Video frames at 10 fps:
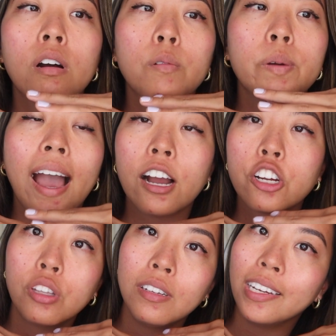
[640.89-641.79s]
We
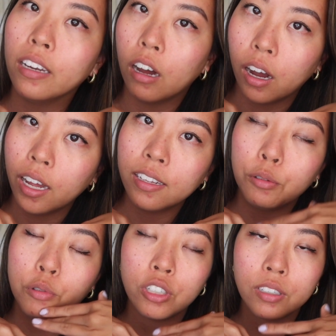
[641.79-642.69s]
actually did not. It
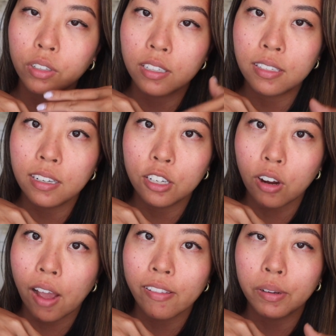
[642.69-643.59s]
was just for the scenic
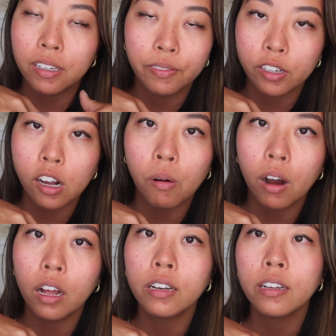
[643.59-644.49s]
drive that we didn't even go
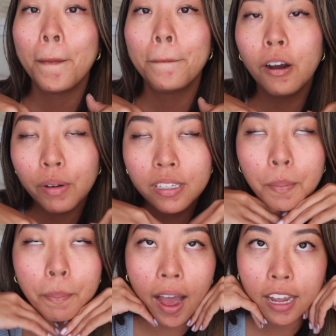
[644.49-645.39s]
on. But we
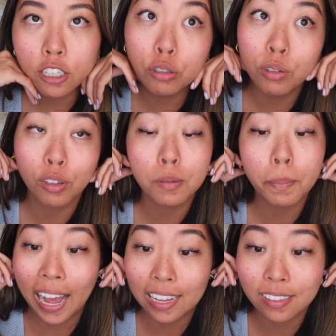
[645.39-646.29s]
did buy 2 of those
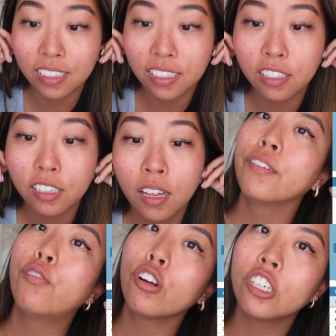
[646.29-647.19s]
passes.
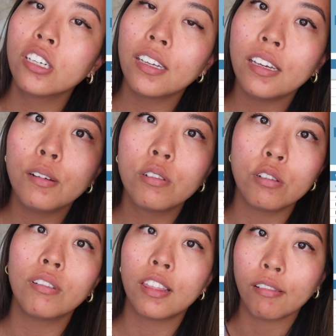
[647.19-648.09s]
Fortunately, it was
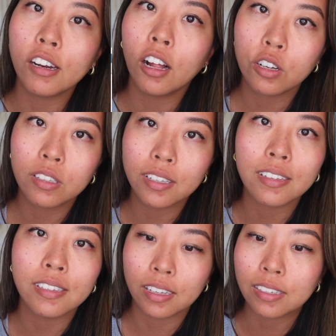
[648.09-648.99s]
only
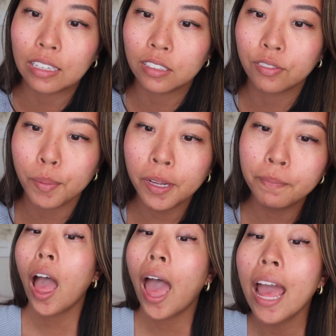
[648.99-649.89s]
$3.66 for
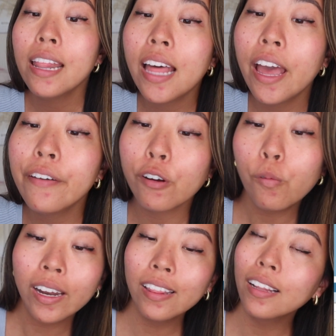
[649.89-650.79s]
me. And then for
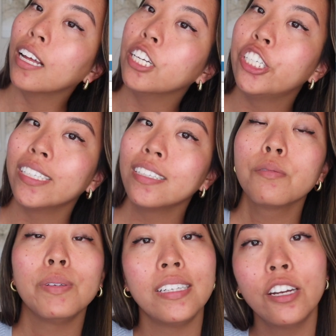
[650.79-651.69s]
one of the
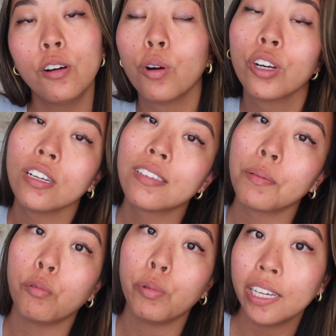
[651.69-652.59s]
lunches, we did order
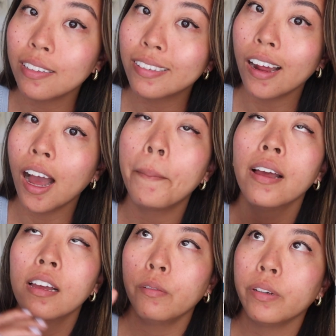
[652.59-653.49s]
some Wingstop.
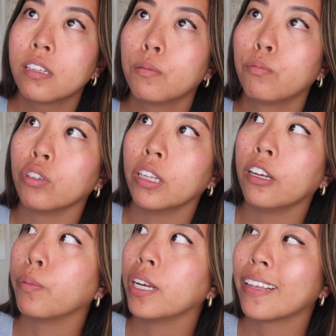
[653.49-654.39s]
We had some really
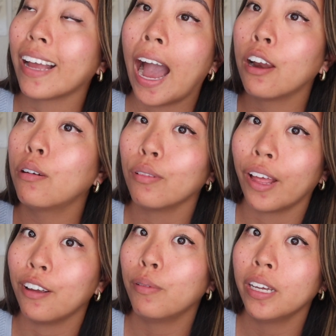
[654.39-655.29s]
good wings. Like, I don't
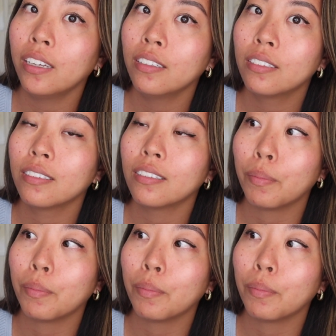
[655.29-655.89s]
like wings.